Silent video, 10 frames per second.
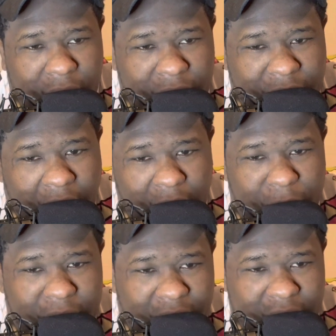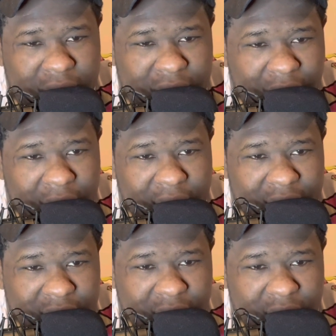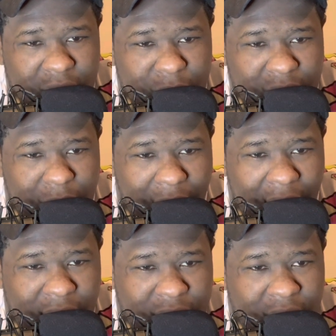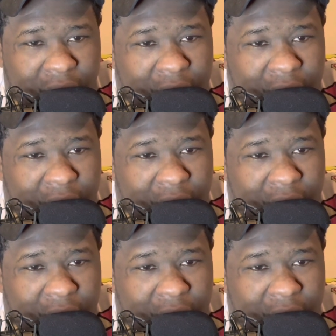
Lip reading: if Kyrie doesn't sign an extension with the Mavs,